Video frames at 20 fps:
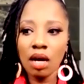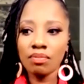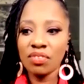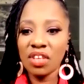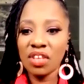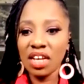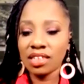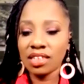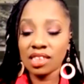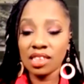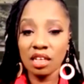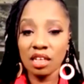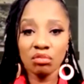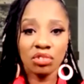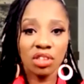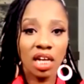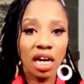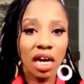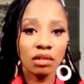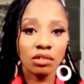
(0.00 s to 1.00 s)
There are some
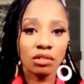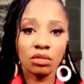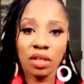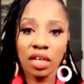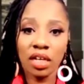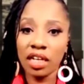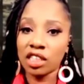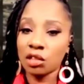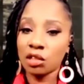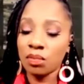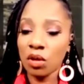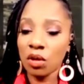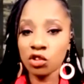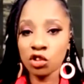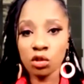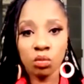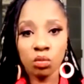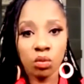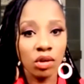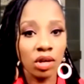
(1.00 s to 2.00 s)
times where
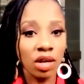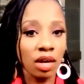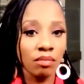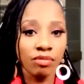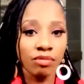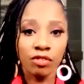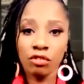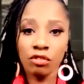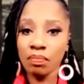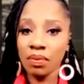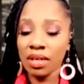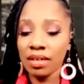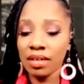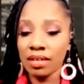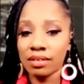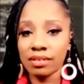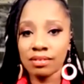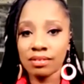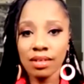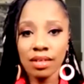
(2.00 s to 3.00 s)
exposure will come through
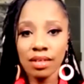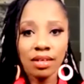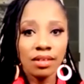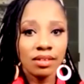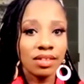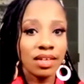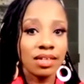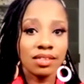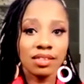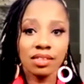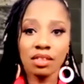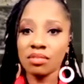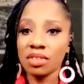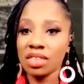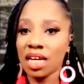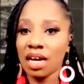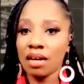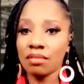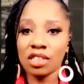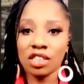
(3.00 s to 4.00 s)
peace. There's
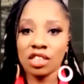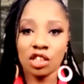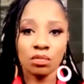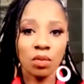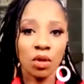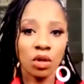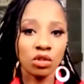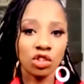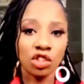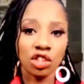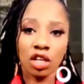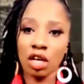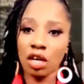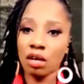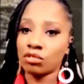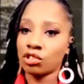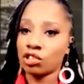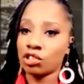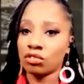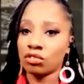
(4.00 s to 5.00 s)
sometimes exposure comes